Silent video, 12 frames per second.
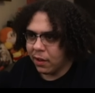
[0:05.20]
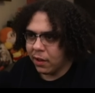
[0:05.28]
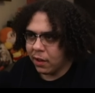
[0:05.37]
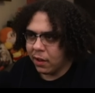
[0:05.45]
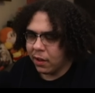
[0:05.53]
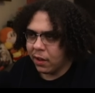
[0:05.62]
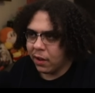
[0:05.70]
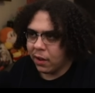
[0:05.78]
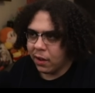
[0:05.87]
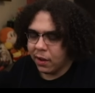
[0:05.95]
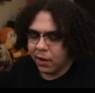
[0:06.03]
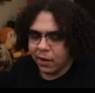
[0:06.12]

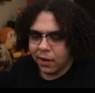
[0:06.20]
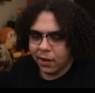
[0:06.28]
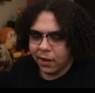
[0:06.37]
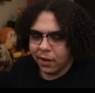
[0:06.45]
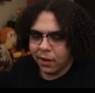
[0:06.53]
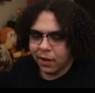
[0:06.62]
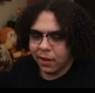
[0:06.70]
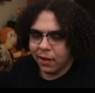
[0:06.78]
(no one is talking)